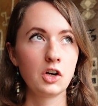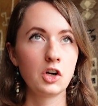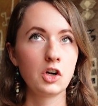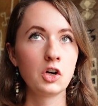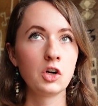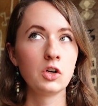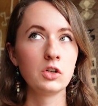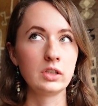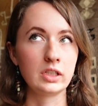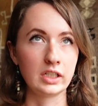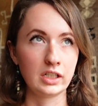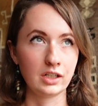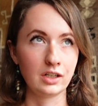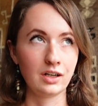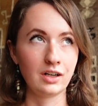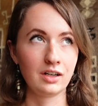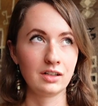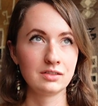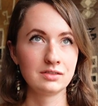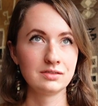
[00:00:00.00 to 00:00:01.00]

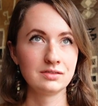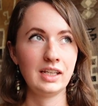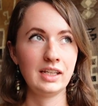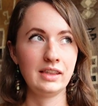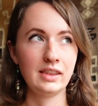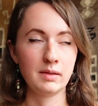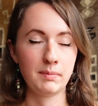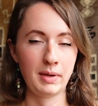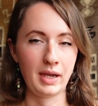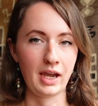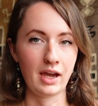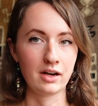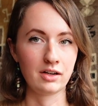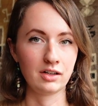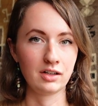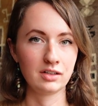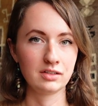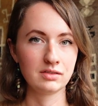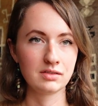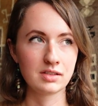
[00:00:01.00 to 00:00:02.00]
earlier in the
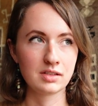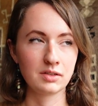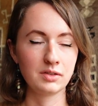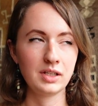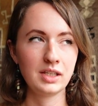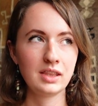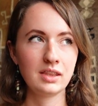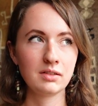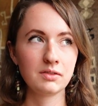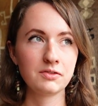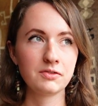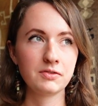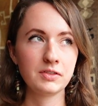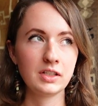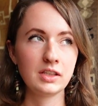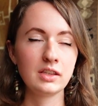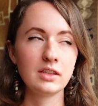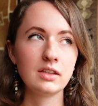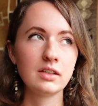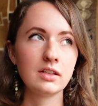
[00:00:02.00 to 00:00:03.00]
pattern. So in
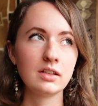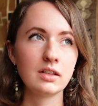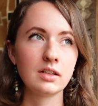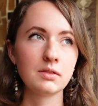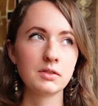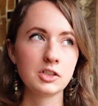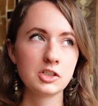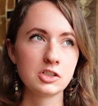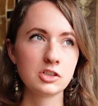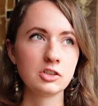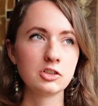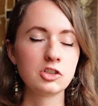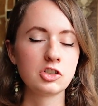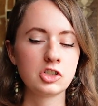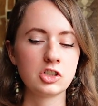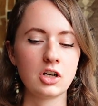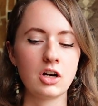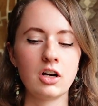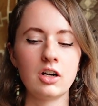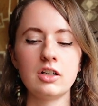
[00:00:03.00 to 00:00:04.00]
the original
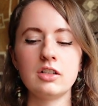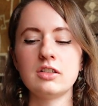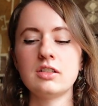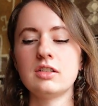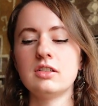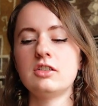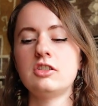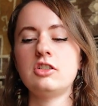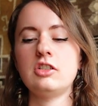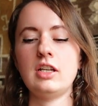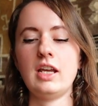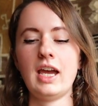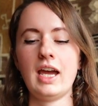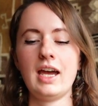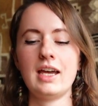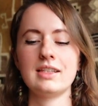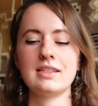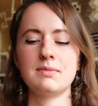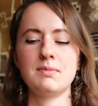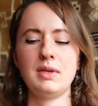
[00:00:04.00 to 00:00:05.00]
chart, she
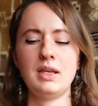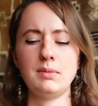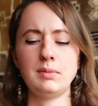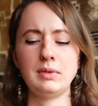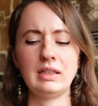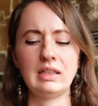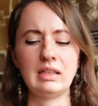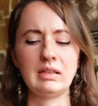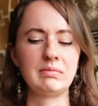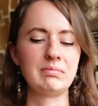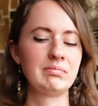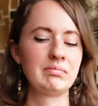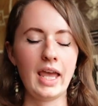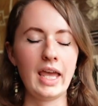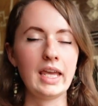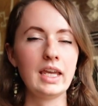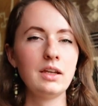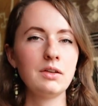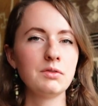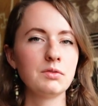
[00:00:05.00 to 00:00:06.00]
has maybe
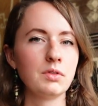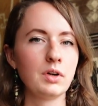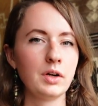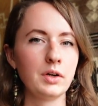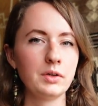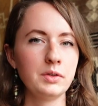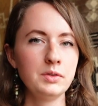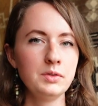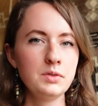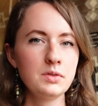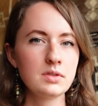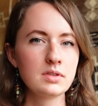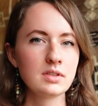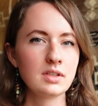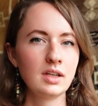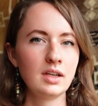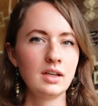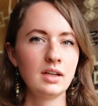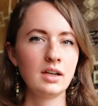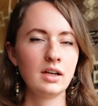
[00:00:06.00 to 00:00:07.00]
8 rows
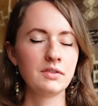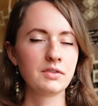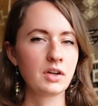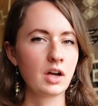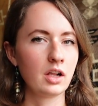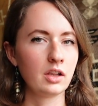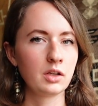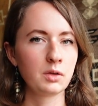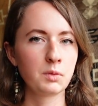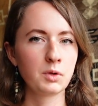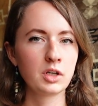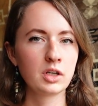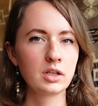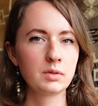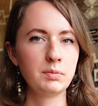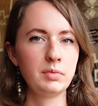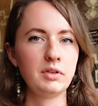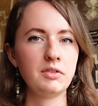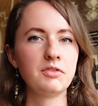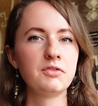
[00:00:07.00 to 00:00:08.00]
of color work
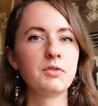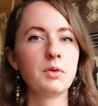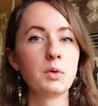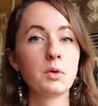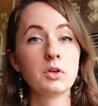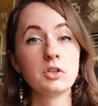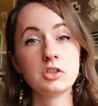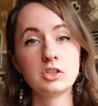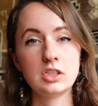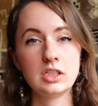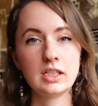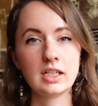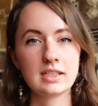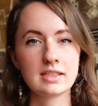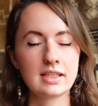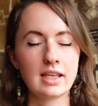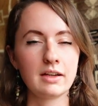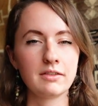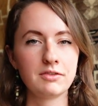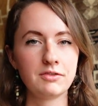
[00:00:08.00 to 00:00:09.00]
before she does
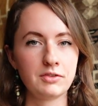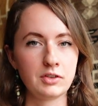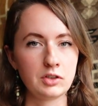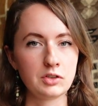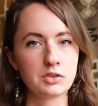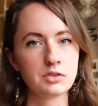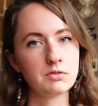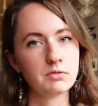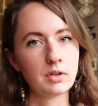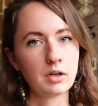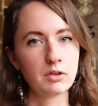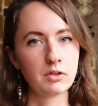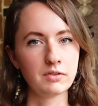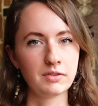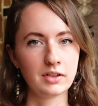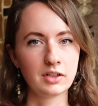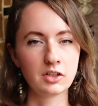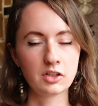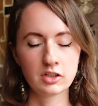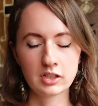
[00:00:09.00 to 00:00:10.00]
that first row of
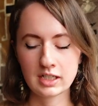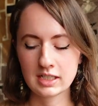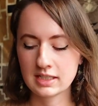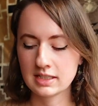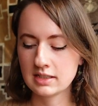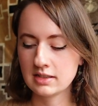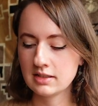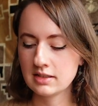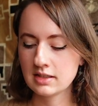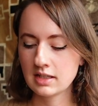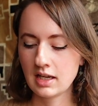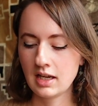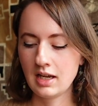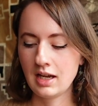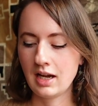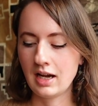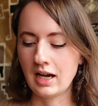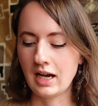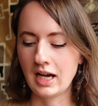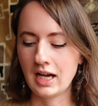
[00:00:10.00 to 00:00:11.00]
increases.
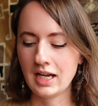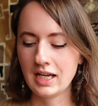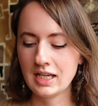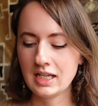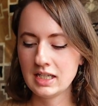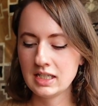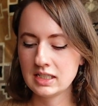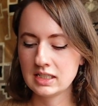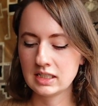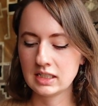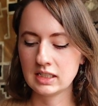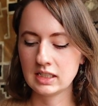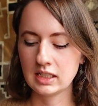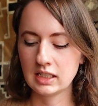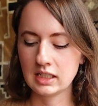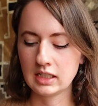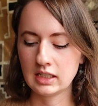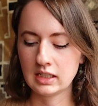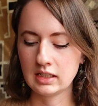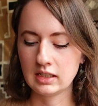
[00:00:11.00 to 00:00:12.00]
I did
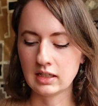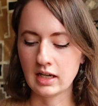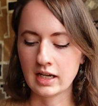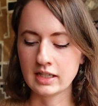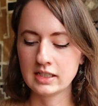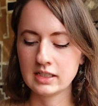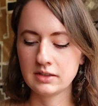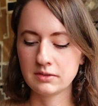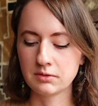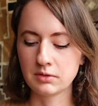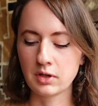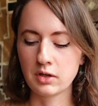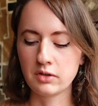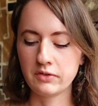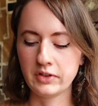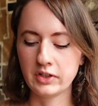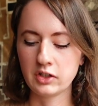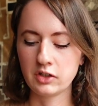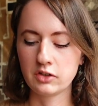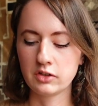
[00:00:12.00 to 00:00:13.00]
a row of
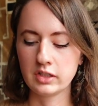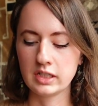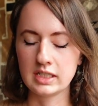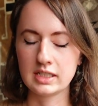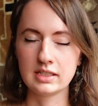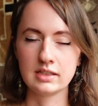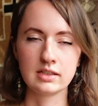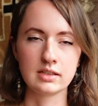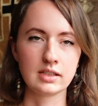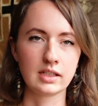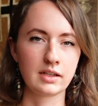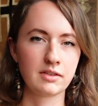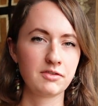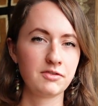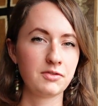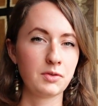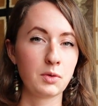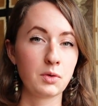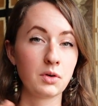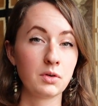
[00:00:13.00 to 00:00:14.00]
increases like
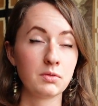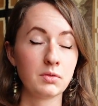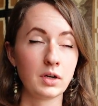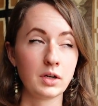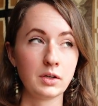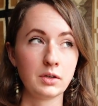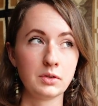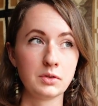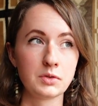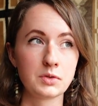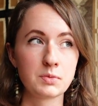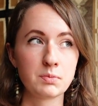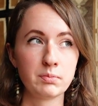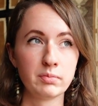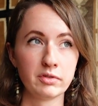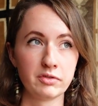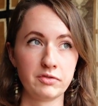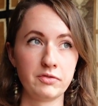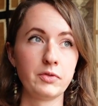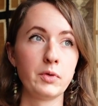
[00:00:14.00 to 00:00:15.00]
4 rows
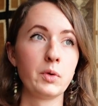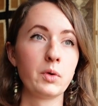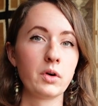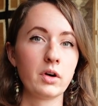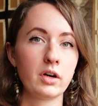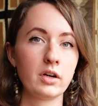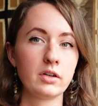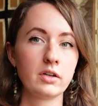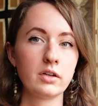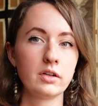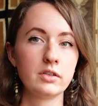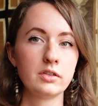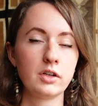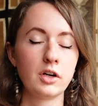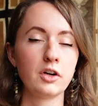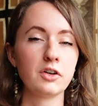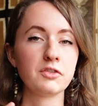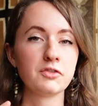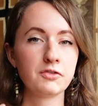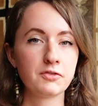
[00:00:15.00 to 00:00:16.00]
before
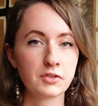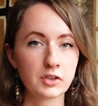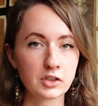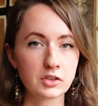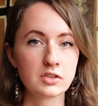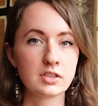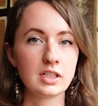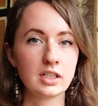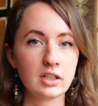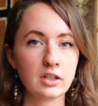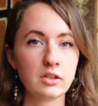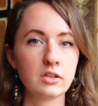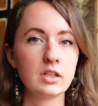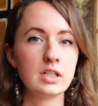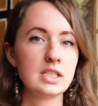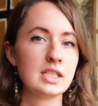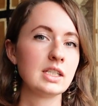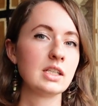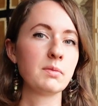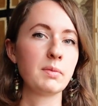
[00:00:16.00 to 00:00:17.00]
her first
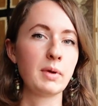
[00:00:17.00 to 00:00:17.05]
increase in the